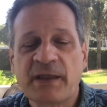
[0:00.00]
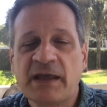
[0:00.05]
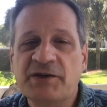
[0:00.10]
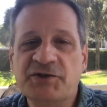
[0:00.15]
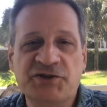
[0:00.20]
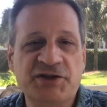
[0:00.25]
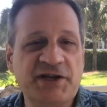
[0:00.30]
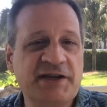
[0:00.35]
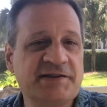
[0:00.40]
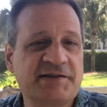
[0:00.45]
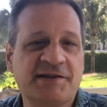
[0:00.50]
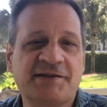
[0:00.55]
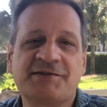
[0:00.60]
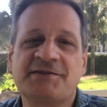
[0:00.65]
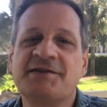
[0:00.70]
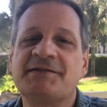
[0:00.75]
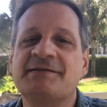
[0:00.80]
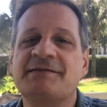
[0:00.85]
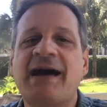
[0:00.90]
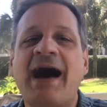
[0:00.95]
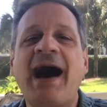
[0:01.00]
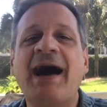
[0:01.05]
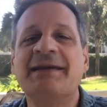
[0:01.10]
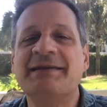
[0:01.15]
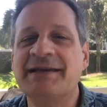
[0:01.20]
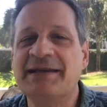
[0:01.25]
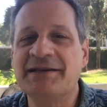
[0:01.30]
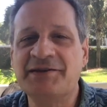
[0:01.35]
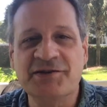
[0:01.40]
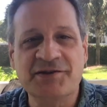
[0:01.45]
Jesus does not
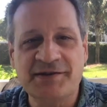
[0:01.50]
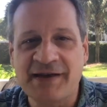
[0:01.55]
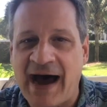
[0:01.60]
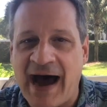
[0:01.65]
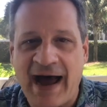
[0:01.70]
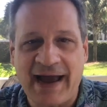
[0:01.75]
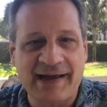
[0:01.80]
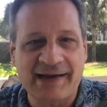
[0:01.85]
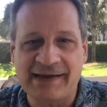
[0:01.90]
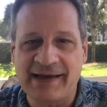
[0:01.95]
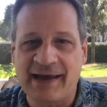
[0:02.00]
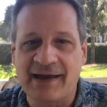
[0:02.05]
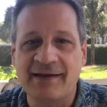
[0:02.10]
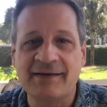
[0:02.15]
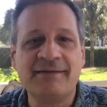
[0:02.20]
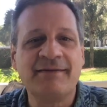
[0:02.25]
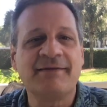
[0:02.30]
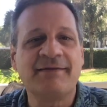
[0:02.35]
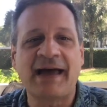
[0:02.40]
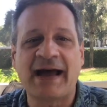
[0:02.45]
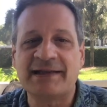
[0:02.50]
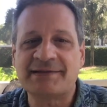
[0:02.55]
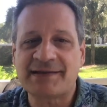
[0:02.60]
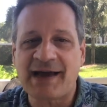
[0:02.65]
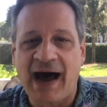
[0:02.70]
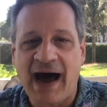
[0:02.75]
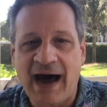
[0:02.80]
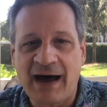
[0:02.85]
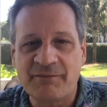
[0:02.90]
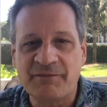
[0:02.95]
need to die again, that's
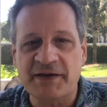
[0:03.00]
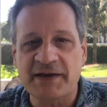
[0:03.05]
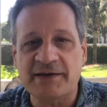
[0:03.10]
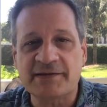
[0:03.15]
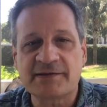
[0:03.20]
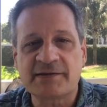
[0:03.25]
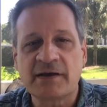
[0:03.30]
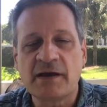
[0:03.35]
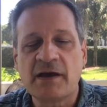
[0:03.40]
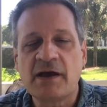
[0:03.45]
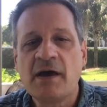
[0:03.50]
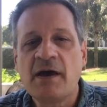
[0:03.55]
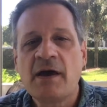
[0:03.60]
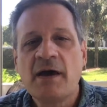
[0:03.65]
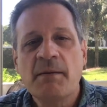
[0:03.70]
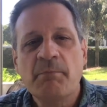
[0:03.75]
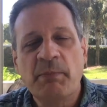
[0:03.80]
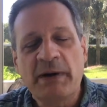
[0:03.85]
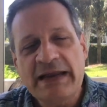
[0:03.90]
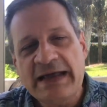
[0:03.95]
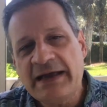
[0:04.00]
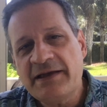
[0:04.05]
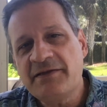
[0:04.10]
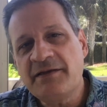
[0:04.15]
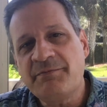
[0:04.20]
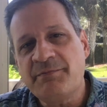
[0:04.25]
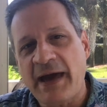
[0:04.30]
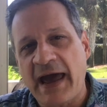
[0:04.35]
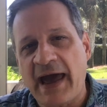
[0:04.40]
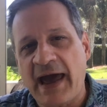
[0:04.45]
obvious. But in
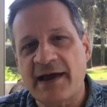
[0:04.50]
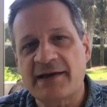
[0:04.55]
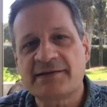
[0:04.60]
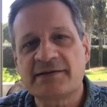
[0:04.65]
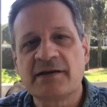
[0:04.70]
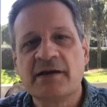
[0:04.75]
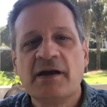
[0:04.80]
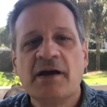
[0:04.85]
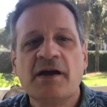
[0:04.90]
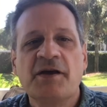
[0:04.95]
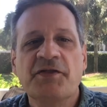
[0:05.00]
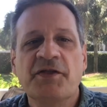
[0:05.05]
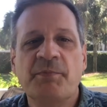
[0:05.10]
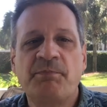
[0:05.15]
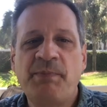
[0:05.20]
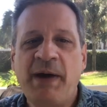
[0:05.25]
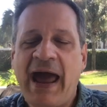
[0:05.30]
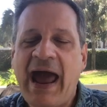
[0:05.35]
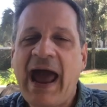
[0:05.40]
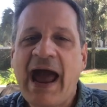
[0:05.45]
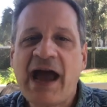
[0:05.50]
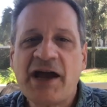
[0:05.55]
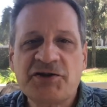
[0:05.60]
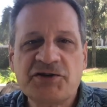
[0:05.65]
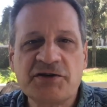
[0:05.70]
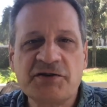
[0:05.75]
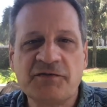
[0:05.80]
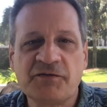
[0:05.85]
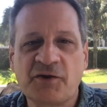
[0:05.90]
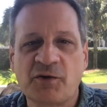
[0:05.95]
the Mass, the
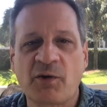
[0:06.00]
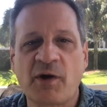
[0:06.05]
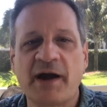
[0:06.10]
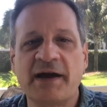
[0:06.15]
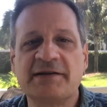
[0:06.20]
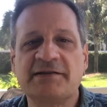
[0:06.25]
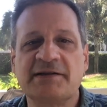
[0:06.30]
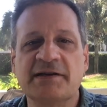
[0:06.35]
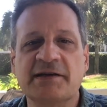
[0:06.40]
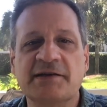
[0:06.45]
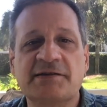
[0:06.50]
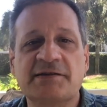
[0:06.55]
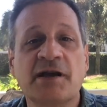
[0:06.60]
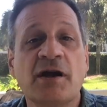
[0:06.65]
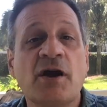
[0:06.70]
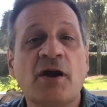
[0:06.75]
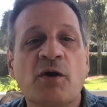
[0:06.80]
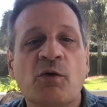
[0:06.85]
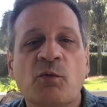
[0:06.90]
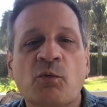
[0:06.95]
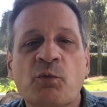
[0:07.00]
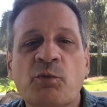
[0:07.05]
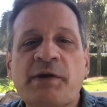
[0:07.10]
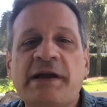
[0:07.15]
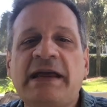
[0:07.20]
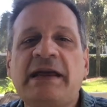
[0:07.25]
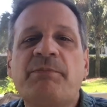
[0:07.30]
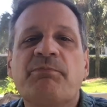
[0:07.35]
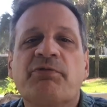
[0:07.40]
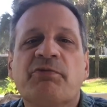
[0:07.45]
Passion of Christ is
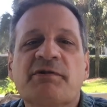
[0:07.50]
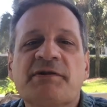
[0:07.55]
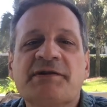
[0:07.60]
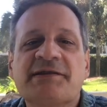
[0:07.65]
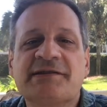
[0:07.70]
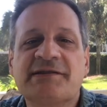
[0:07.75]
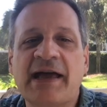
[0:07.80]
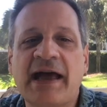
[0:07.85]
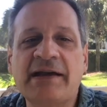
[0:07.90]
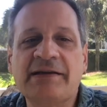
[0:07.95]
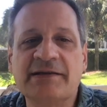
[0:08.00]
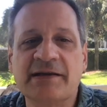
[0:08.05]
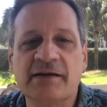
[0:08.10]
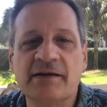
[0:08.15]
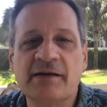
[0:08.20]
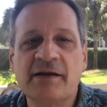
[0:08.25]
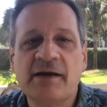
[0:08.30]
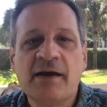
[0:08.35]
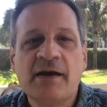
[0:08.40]
represented,